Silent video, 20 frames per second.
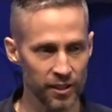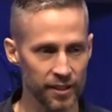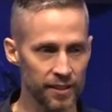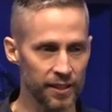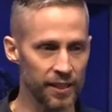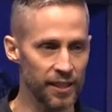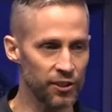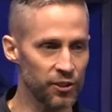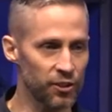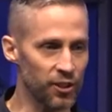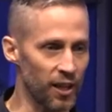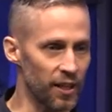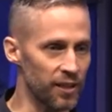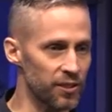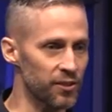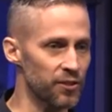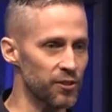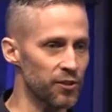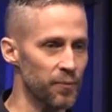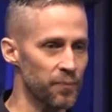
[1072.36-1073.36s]
to teach
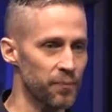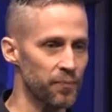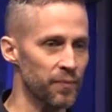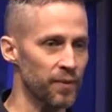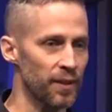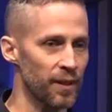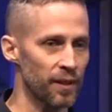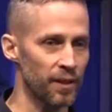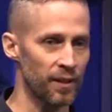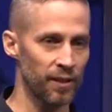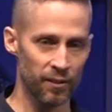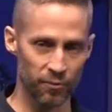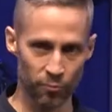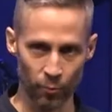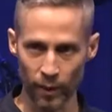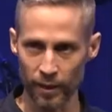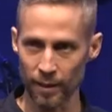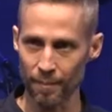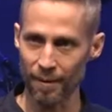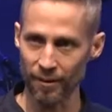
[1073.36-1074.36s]
us is
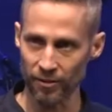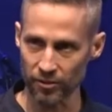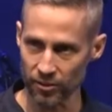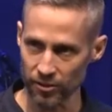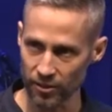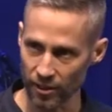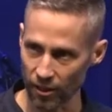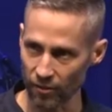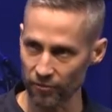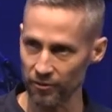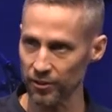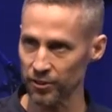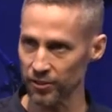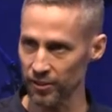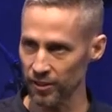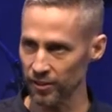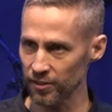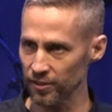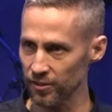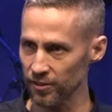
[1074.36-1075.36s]
one about
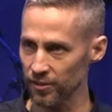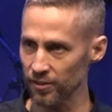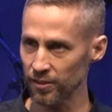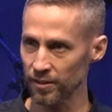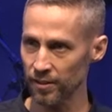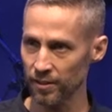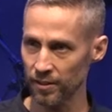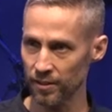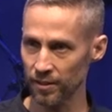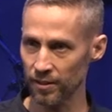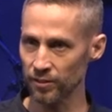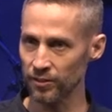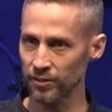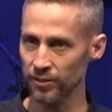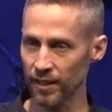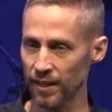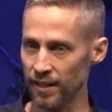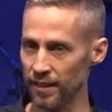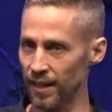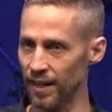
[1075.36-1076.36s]
selfishness. You know,
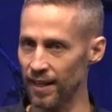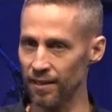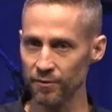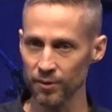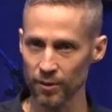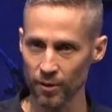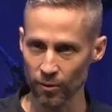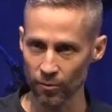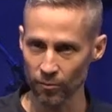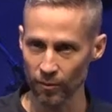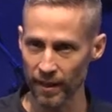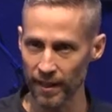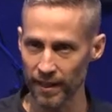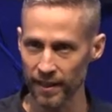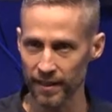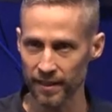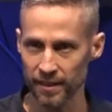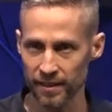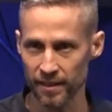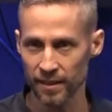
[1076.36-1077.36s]
just kind of have your own
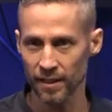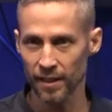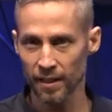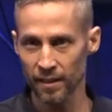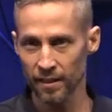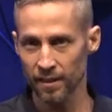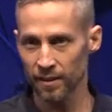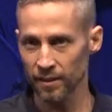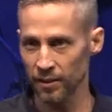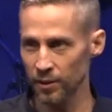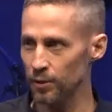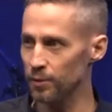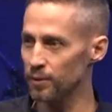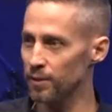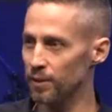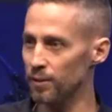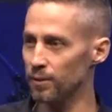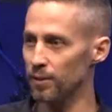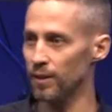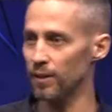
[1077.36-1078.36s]
way and you
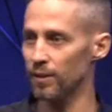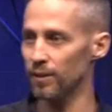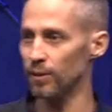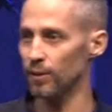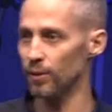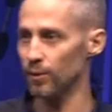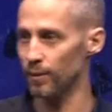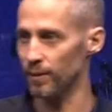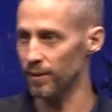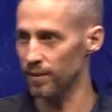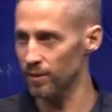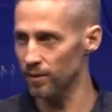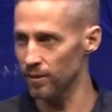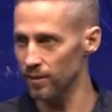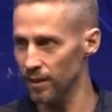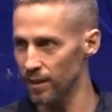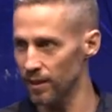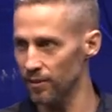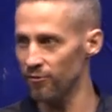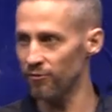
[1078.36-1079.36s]
do you and you
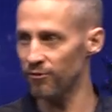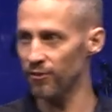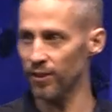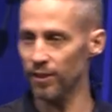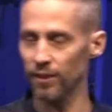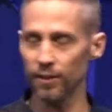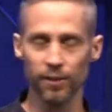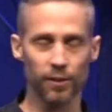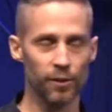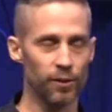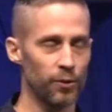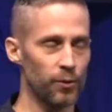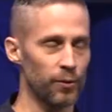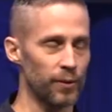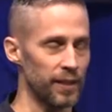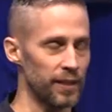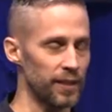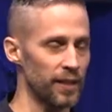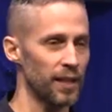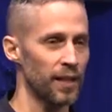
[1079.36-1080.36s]
live for you.
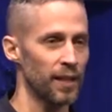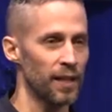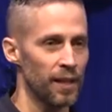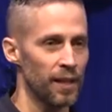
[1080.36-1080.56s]
And